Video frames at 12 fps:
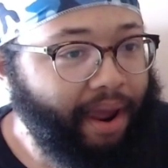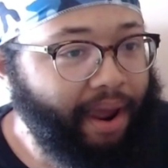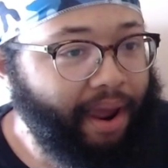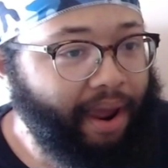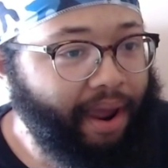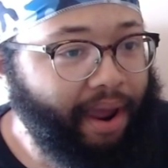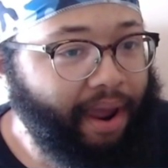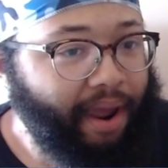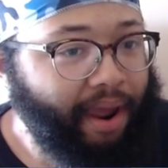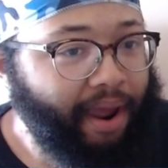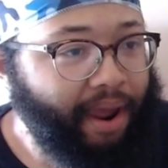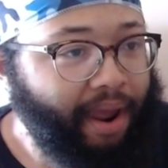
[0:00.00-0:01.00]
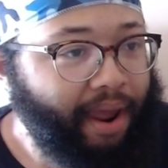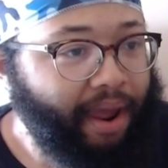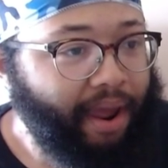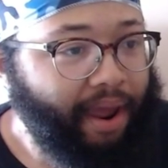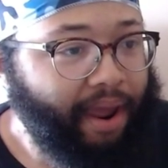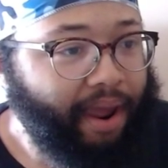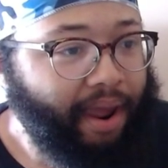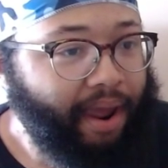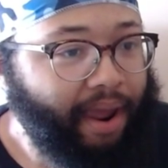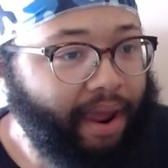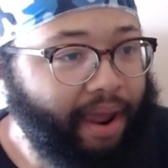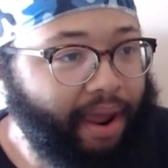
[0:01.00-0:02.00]

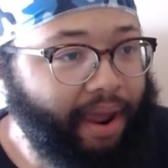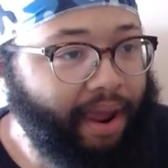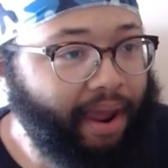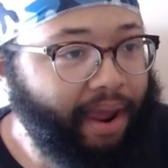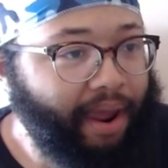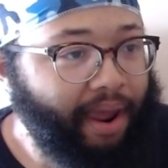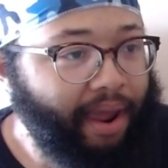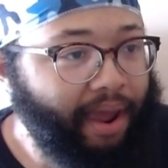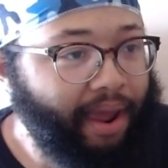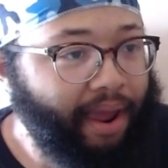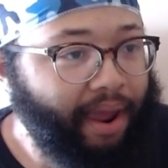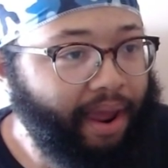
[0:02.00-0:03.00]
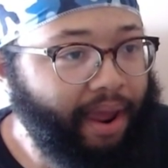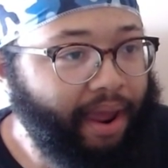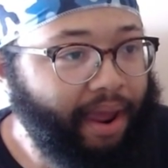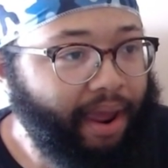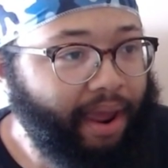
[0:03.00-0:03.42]
This person isn't speaking.